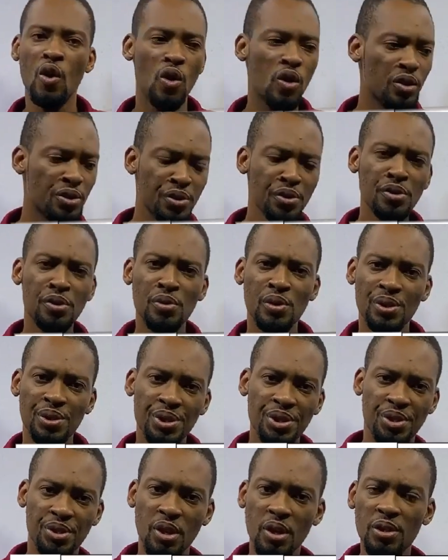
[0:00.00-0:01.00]
or due to
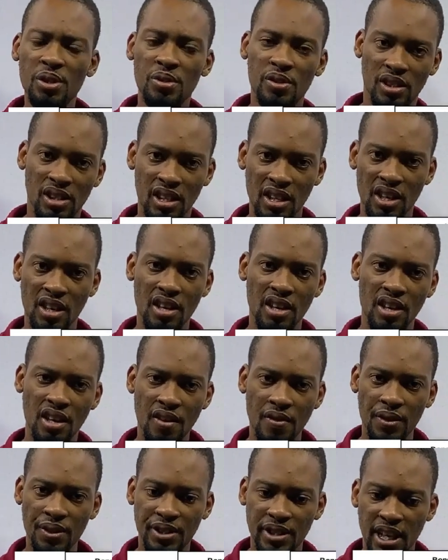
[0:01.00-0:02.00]
distortion
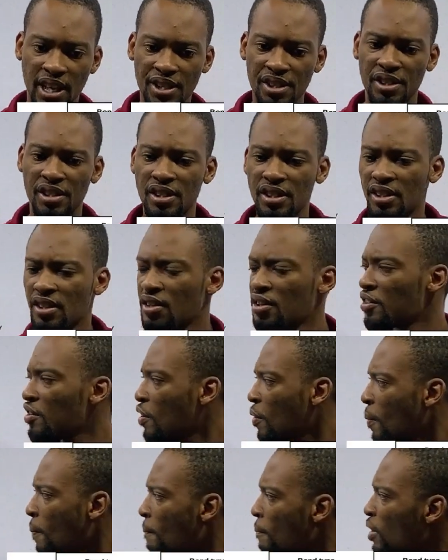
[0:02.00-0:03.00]
in the charges.
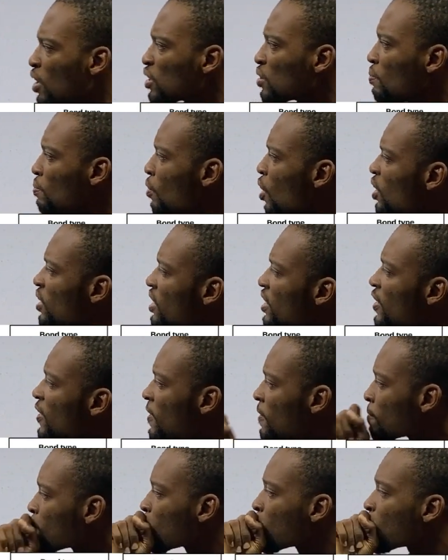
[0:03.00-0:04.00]
But
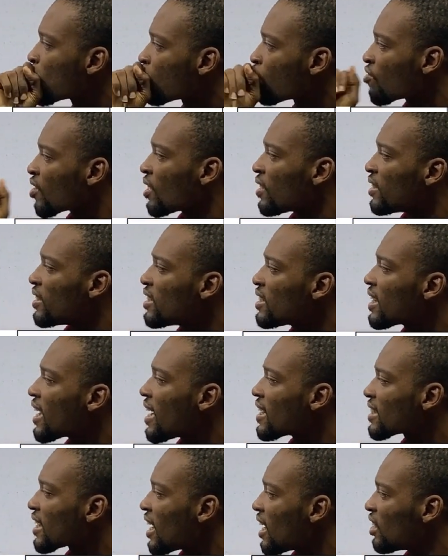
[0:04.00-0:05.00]
mostly, these
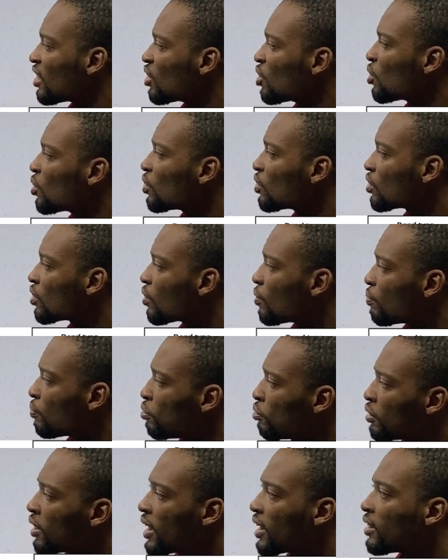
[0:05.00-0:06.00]
guys are
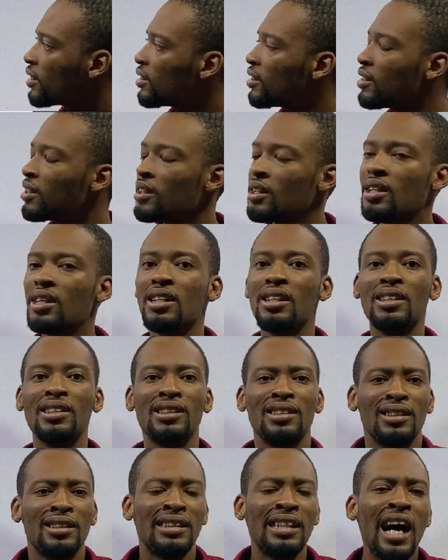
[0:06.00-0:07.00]
non-polar.
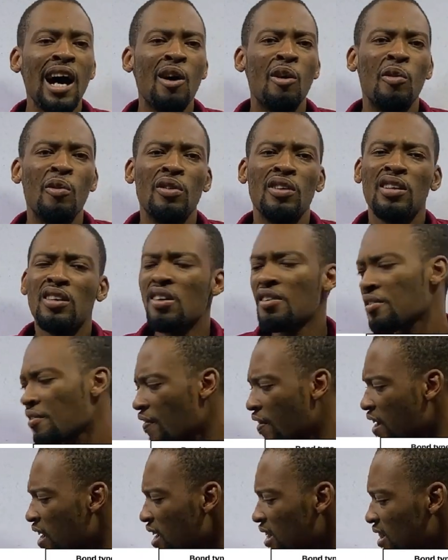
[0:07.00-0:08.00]
Now,
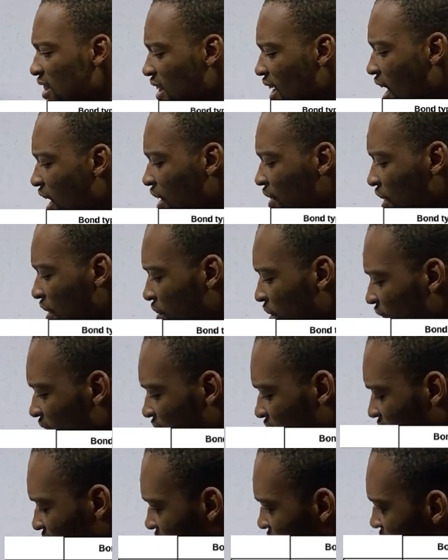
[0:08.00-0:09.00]
these
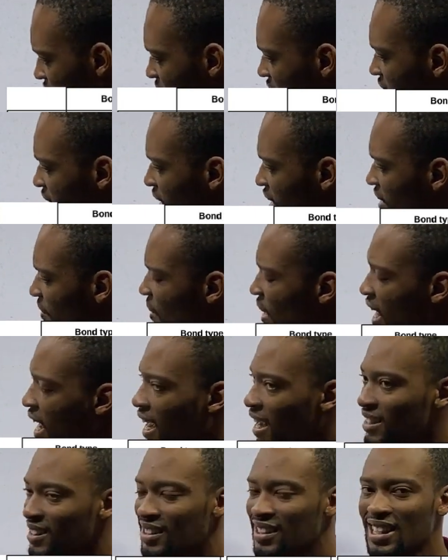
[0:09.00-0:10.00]
characteristics here, they
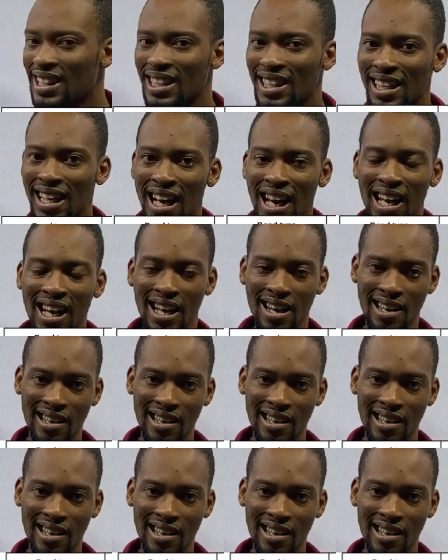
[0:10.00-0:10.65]
are general